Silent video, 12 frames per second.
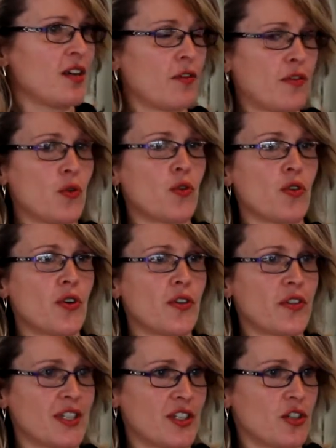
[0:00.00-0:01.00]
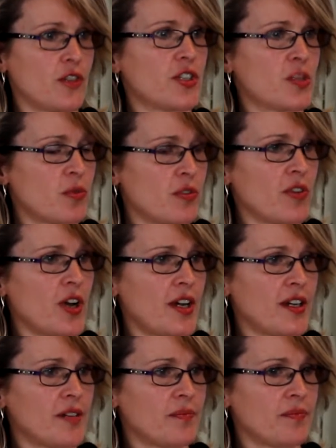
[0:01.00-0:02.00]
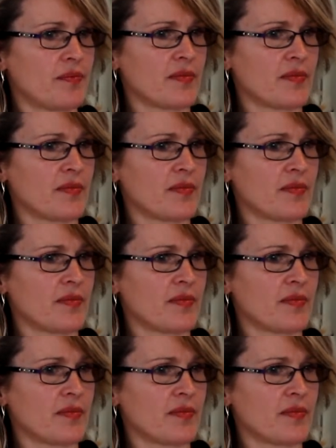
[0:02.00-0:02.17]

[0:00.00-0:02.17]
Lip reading: for the service provider.